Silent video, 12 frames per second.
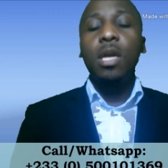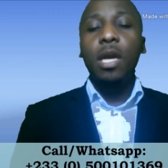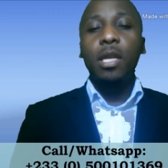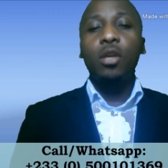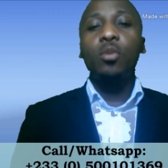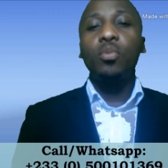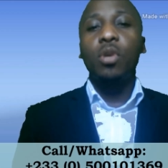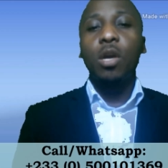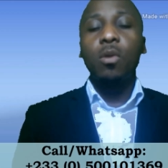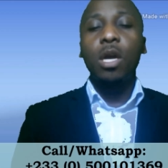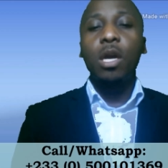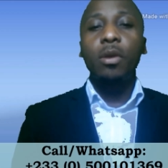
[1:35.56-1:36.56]
can help you
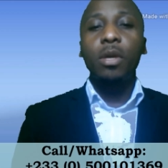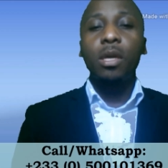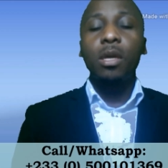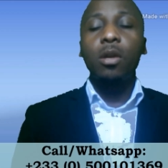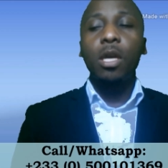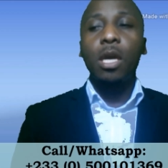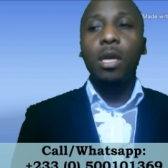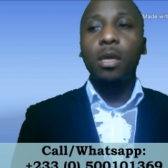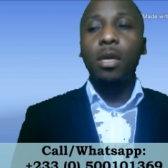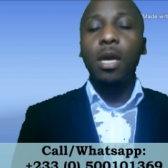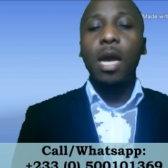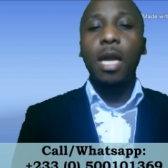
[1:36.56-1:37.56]
acquire.
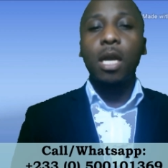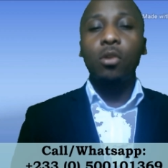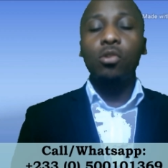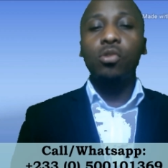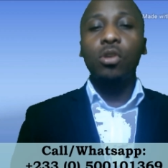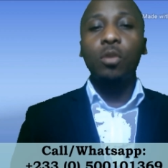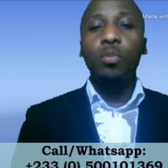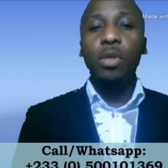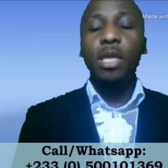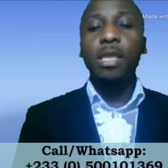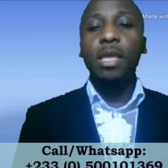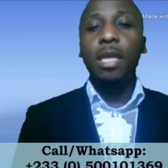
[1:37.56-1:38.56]
I can also help you
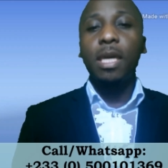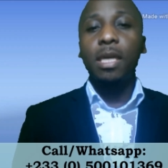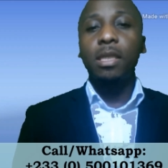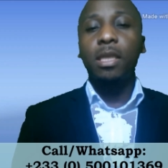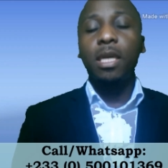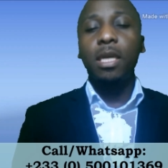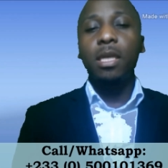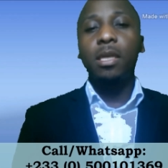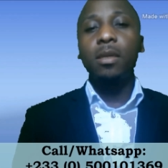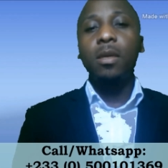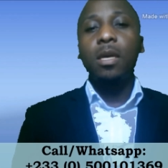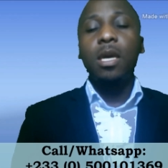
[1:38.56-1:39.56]
get a land in
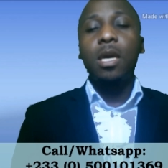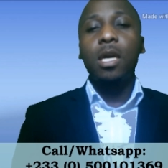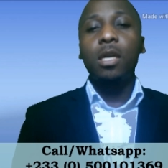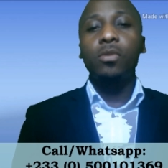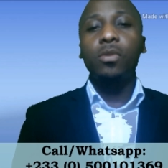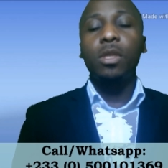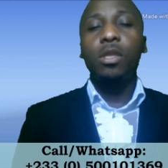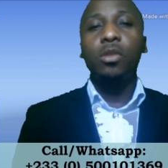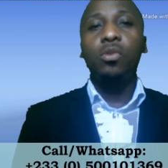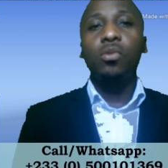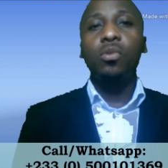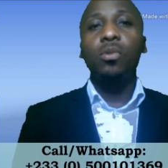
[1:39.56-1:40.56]
Ghana, actually.
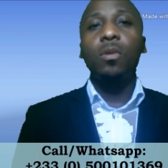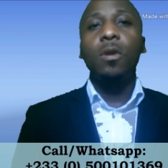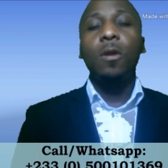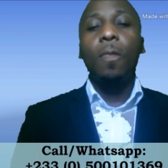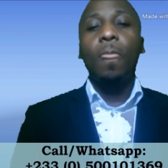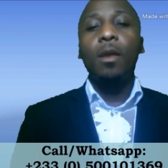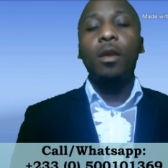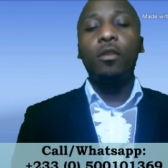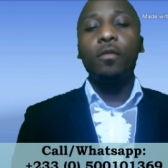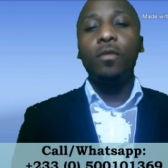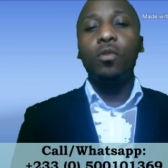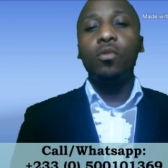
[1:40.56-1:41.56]
So
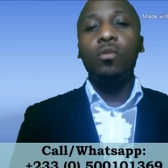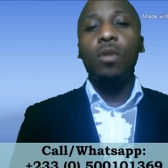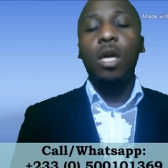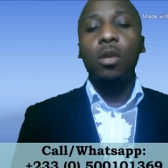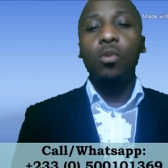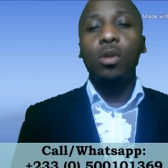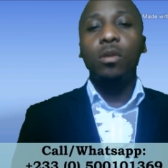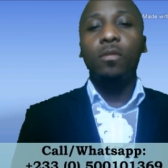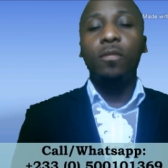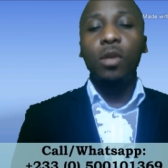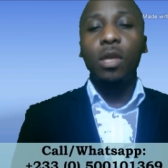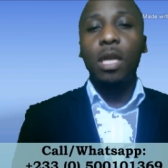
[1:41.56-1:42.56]
if you are looking
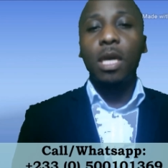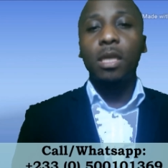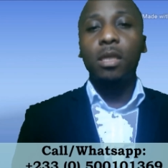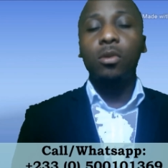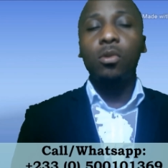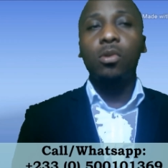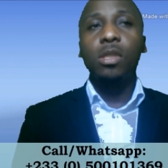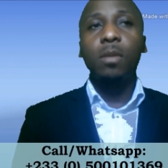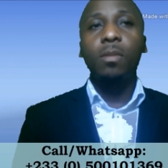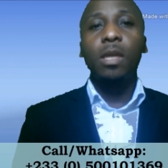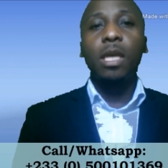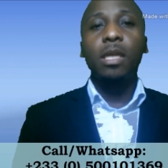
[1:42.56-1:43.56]
for a land or
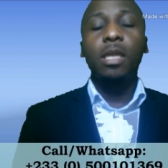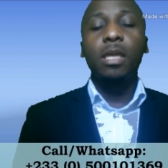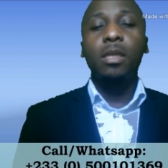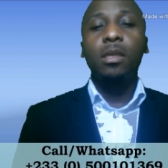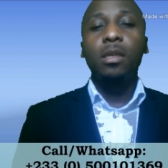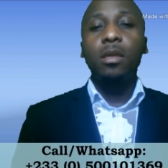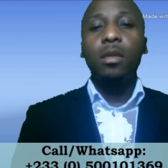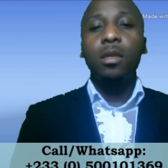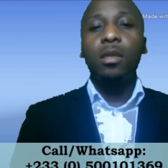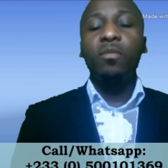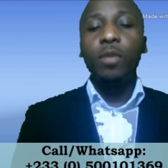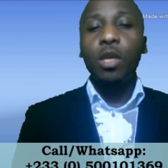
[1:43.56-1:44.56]
something like that,
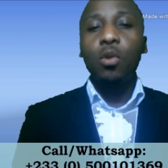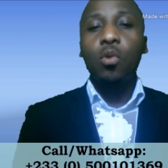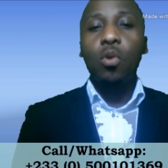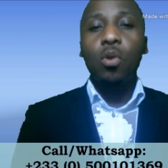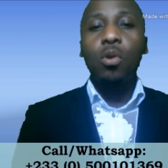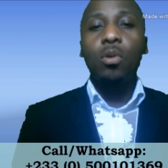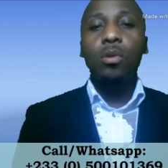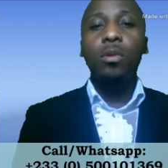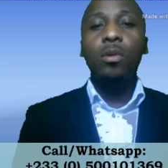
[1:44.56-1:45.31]
give me a call